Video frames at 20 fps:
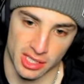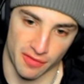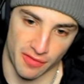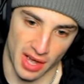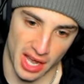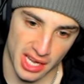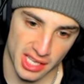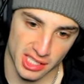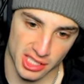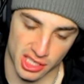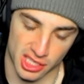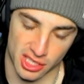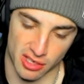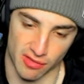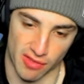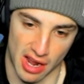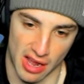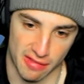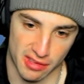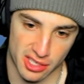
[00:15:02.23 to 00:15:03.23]
if I can just
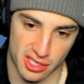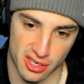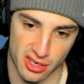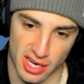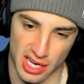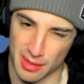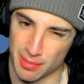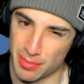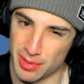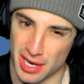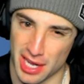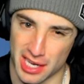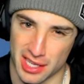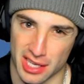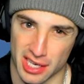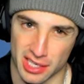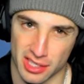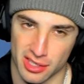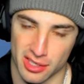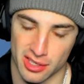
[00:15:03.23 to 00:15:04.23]
survive this turn, I can protect
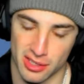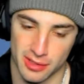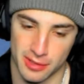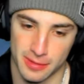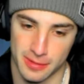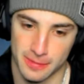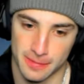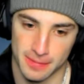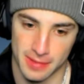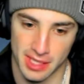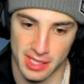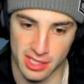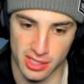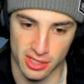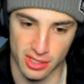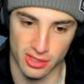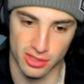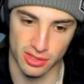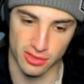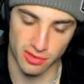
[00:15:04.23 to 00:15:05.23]
next turn. That's
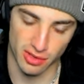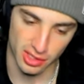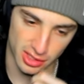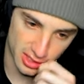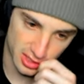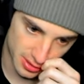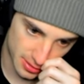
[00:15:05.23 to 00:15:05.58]
good news for us.